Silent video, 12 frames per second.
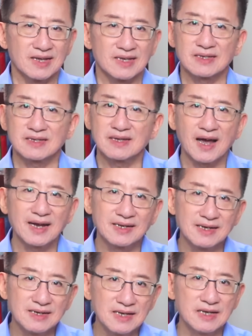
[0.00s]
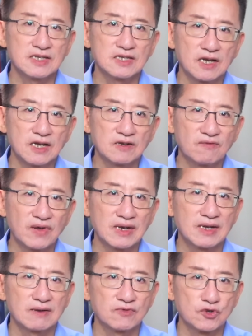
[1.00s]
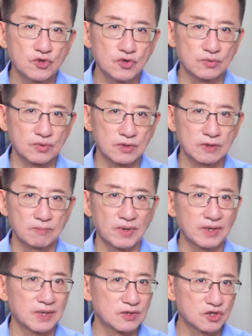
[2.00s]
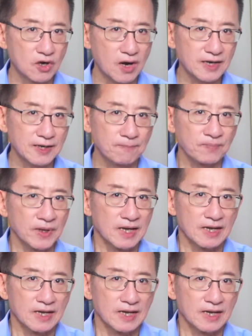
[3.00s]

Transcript: Society needs innovative youth, but in China,